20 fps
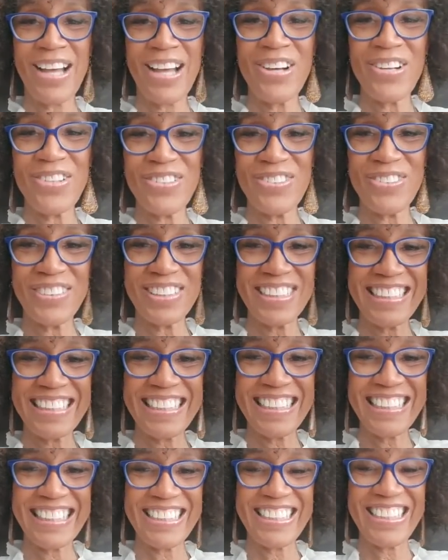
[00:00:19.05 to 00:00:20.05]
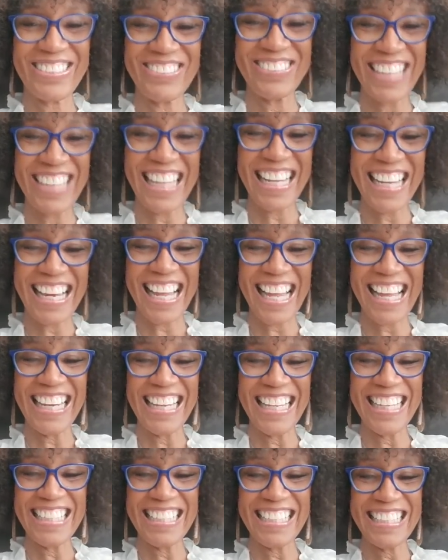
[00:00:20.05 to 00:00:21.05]
Oh, great. Hi,
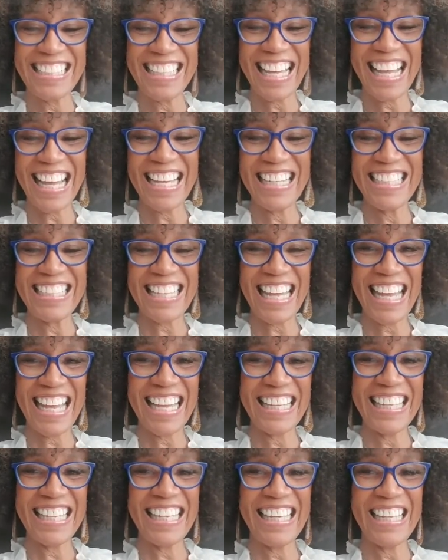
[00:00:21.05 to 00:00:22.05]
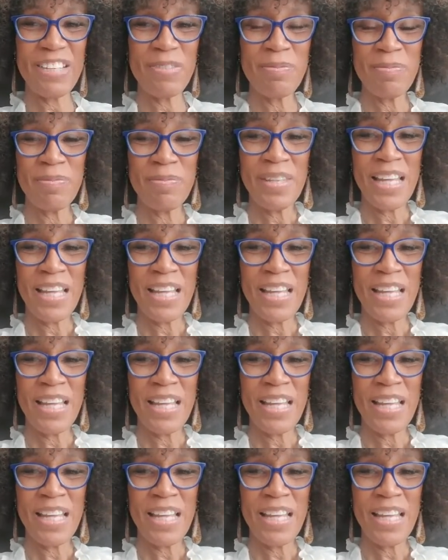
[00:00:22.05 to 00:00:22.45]
Leisha. Hi, Jackie.